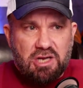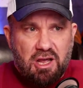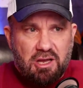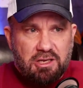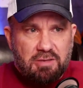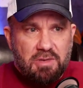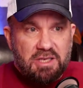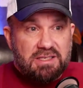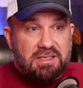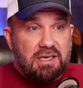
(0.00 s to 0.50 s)

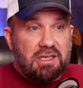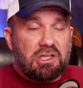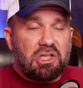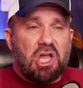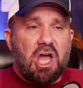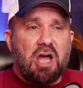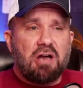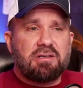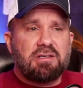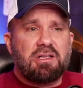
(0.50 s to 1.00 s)
documents in a
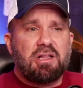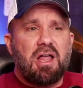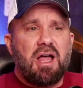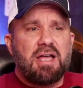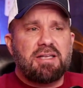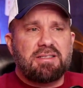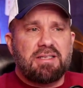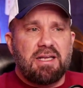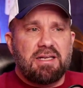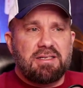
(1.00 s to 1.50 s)
locked
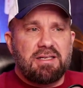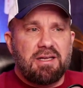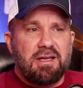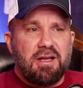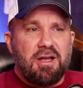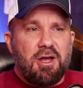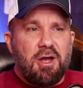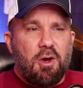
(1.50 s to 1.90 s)
closet